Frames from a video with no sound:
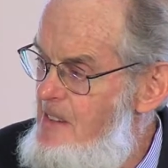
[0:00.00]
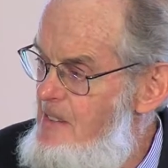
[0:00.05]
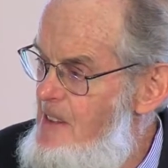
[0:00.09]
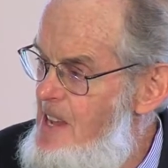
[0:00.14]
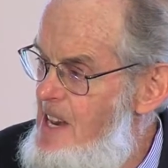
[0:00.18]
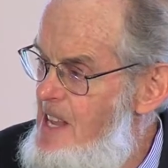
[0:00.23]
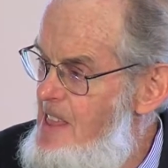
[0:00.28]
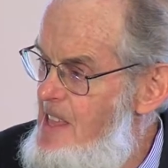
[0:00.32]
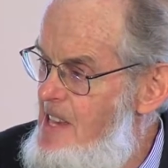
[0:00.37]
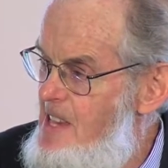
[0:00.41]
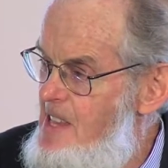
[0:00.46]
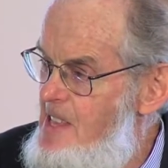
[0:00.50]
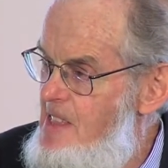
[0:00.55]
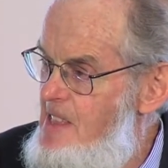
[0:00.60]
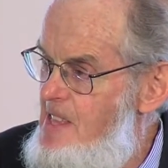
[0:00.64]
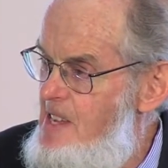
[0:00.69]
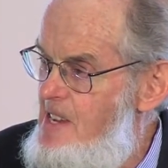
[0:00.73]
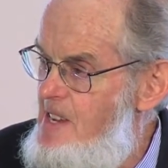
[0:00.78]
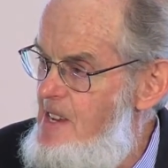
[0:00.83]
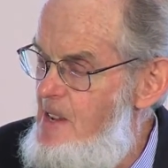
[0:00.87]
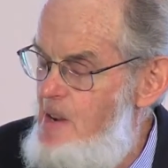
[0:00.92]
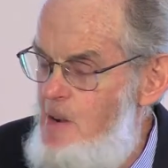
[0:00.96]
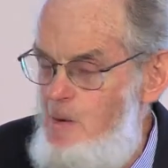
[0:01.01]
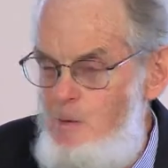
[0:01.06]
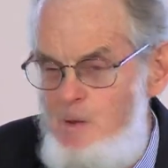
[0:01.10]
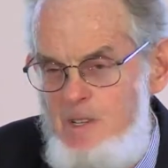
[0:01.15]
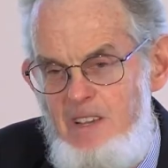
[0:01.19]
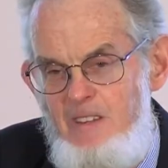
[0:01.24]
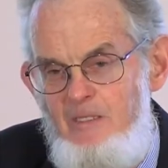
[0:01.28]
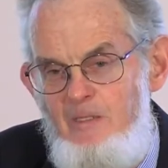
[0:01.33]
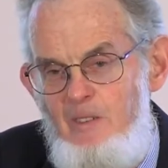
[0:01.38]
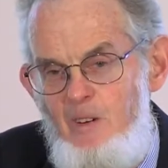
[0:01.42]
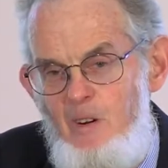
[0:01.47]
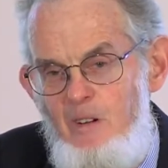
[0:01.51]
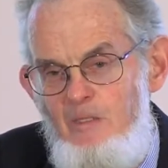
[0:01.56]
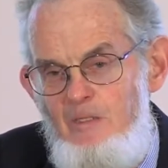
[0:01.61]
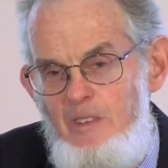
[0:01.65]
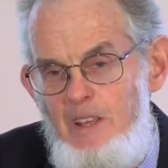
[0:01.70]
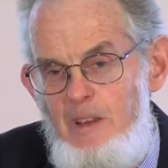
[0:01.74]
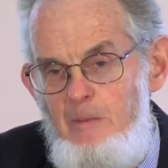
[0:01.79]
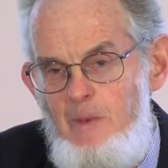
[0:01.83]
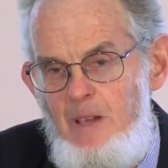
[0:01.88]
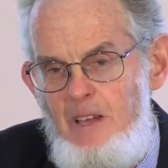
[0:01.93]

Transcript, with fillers: of anything that I was involved in